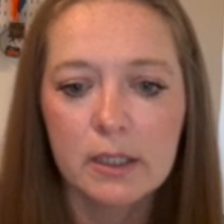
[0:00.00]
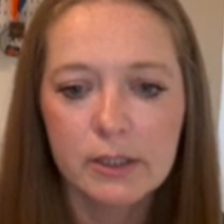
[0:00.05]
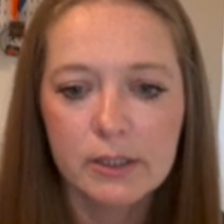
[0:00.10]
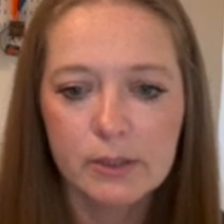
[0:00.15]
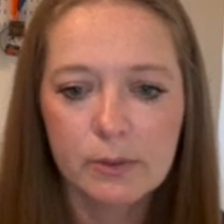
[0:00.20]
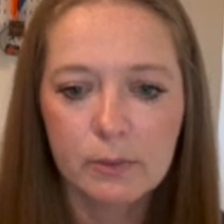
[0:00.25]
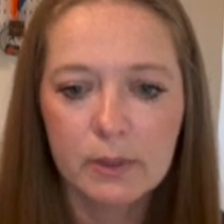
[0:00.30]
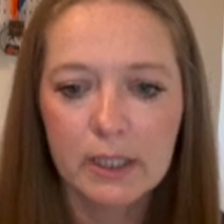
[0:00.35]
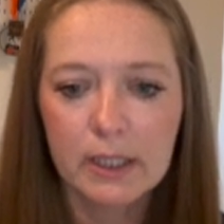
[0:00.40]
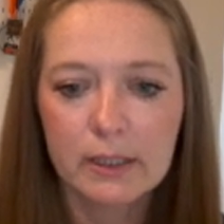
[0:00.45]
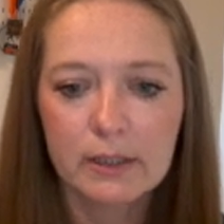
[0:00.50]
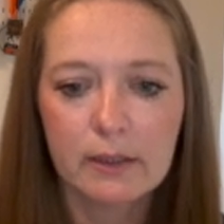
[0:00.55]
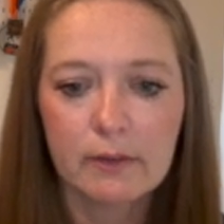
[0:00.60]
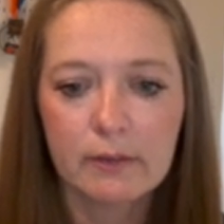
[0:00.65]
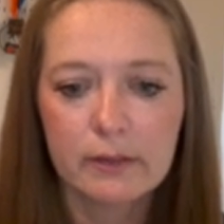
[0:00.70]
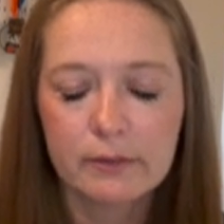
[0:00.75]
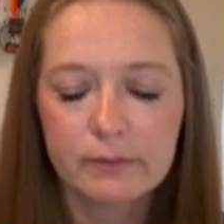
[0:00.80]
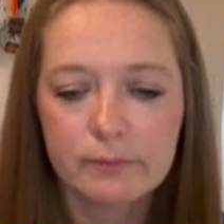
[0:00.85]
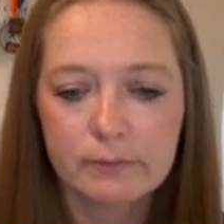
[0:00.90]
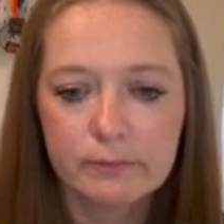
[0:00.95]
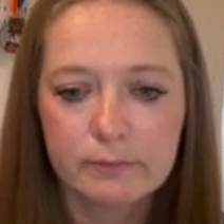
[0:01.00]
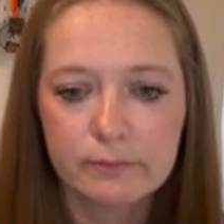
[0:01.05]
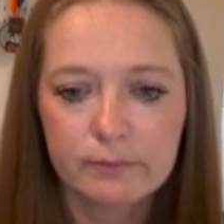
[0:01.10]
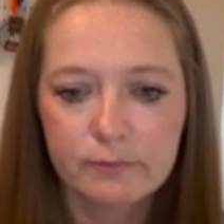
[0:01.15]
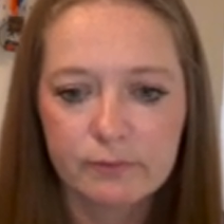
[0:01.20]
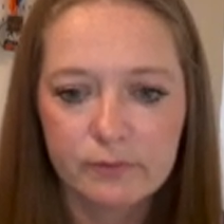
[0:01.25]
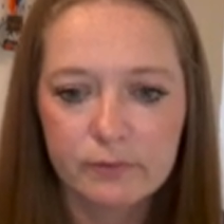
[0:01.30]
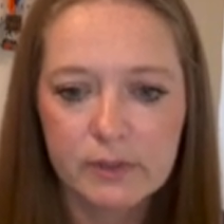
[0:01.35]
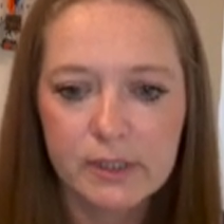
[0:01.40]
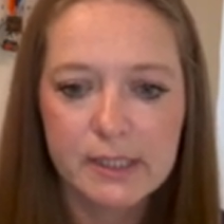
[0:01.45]
So we had
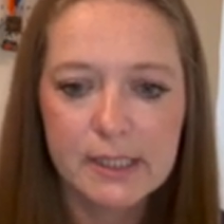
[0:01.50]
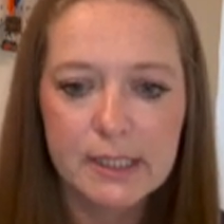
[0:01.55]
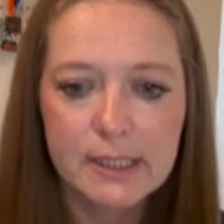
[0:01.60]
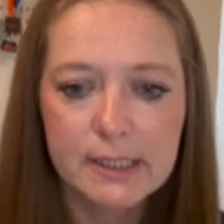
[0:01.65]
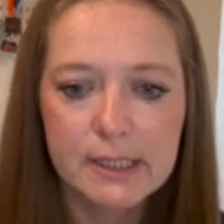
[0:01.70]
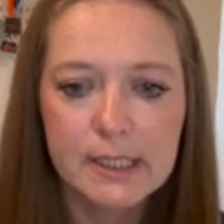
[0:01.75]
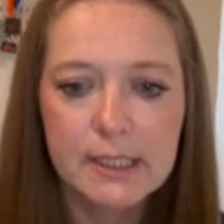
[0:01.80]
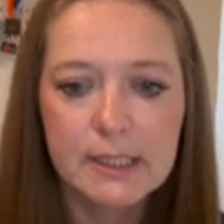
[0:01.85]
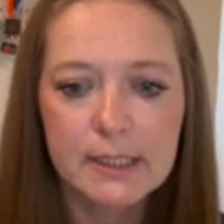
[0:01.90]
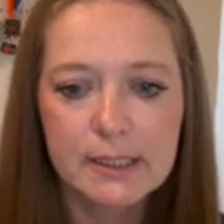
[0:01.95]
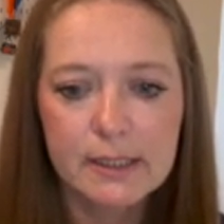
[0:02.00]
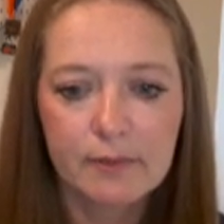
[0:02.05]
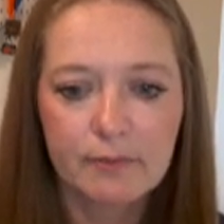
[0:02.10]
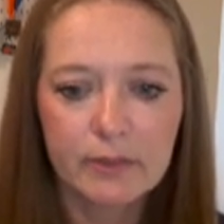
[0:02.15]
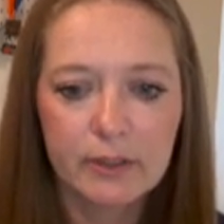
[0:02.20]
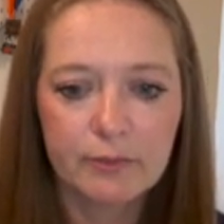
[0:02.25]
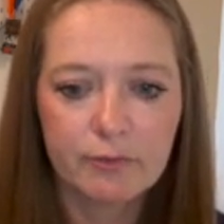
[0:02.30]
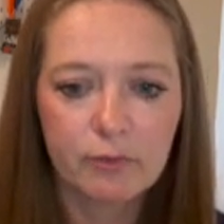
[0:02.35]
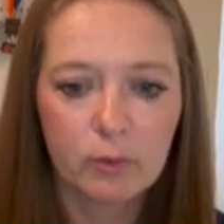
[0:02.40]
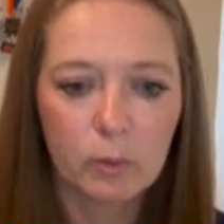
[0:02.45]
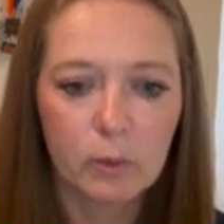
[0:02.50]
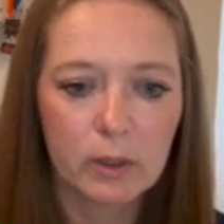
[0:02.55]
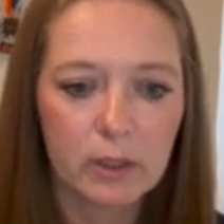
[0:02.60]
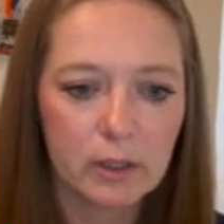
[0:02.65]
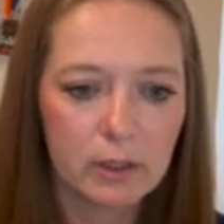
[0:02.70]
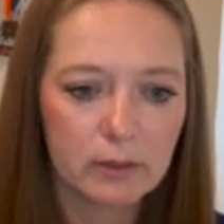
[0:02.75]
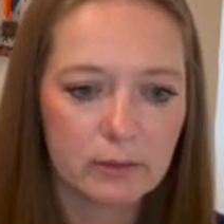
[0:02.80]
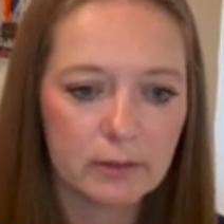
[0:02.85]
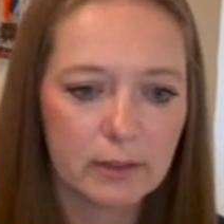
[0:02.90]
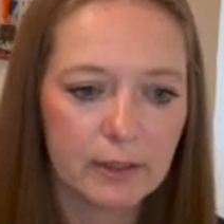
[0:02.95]
1674
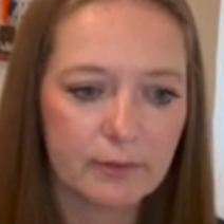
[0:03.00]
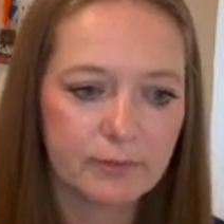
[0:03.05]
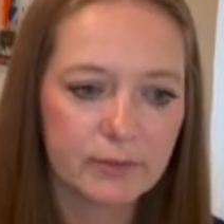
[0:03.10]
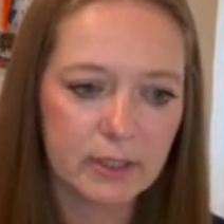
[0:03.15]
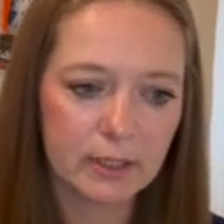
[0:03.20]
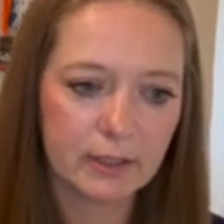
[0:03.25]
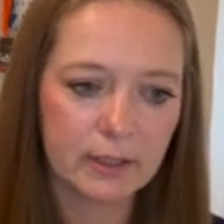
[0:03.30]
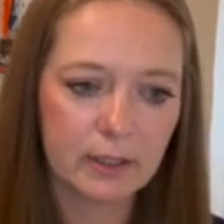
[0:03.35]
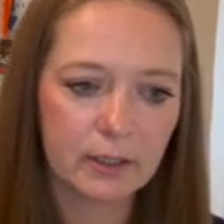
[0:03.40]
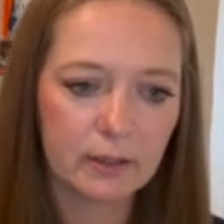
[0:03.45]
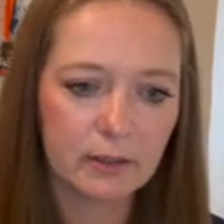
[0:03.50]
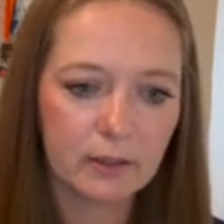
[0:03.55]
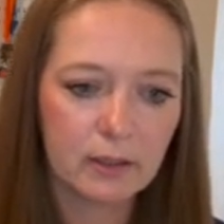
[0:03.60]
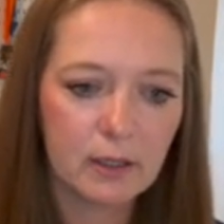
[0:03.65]
left in there.